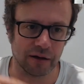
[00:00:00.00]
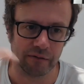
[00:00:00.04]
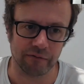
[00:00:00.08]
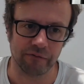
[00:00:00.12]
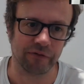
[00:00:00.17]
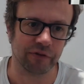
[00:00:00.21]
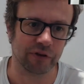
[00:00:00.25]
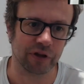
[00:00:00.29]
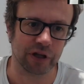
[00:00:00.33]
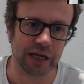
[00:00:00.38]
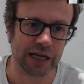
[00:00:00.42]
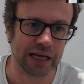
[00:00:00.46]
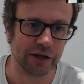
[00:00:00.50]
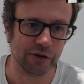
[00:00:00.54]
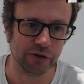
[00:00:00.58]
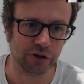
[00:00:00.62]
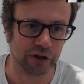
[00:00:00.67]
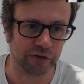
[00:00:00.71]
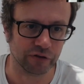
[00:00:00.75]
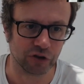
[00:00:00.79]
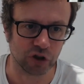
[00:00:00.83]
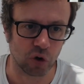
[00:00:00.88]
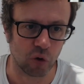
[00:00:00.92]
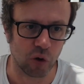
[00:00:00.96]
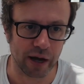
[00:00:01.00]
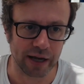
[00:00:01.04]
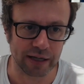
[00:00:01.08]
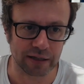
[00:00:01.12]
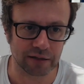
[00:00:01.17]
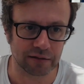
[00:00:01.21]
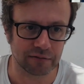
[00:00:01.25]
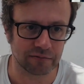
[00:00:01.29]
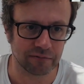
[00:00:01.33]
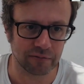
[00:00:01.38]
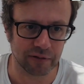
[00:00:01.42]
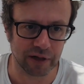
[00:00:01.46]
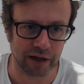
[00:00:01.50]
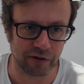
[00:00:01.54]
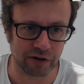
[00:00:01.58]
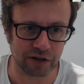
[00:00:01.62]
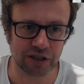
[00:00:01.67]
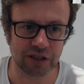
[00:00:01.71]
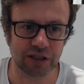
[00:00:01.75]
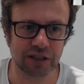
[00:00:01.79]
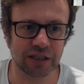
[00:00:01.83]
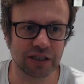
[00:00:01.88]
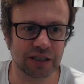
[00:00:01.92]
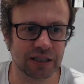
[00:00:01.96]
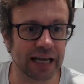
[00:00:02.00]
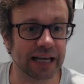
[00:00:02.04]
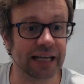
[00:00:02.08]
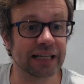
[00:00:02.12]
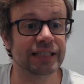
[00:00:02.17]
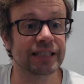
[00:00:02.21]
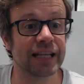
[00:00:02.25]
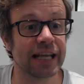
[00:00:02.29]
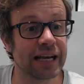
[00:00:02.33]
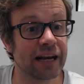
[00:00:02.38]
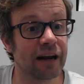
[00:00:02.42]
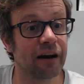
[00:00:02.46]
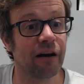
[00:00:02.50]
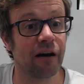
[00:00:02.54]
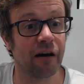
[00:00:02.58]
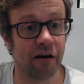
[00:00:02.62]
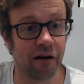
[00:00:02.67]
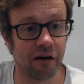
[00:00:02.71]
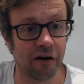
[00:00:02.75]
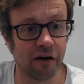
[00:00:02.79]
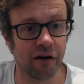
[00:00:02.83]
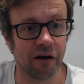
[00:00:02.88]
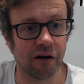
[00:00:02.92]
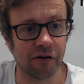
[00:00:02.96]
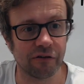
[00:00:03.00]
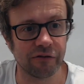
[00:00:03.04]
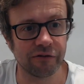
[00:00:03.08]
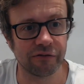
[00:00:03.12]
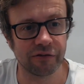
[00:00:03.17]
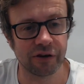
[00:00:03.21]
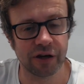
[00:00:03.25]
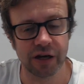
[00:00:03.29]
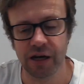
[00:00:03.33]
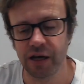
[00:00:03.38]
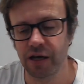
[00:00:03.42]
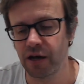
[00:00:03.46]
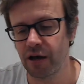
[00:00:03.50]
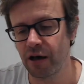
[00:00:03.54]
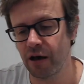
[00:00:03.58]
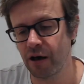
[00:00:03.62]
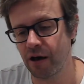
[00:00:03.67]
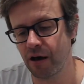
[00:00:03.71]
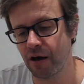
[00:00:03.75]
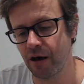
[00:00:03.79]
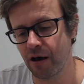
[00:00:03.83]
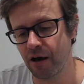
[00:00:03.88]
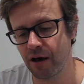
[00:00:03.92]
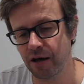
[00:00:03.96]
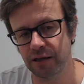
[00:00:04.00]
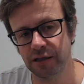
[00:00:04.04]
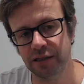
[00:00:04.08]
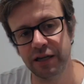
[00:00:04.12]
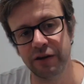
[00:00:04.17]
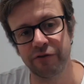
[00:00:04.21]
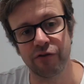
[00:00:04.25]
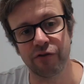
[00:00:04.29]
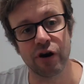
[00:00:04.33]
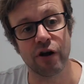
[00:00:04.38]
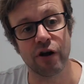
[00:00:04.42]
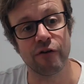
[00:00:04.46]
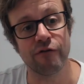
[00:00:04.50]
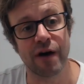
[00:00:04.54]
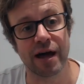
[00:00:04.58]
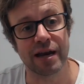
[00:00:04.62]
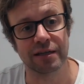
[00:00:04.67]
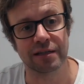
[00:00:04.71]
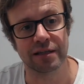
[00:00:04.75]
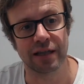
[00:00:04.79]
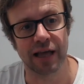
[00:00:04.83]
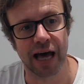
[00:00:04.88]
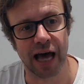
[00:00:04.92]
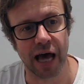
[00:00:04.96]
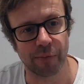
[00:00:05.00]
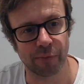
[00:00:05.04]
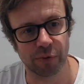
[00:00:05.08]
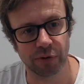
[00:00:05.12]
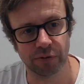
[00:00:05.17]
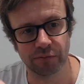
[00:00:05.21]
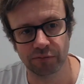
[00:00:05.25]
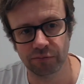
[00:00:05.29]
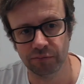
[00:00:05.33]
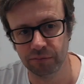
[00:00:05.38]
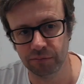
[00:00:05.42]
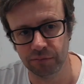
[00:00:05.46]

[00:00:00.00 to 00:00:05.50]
For the Illusion of Choice, there are sixteen and a half uh, different events that happen.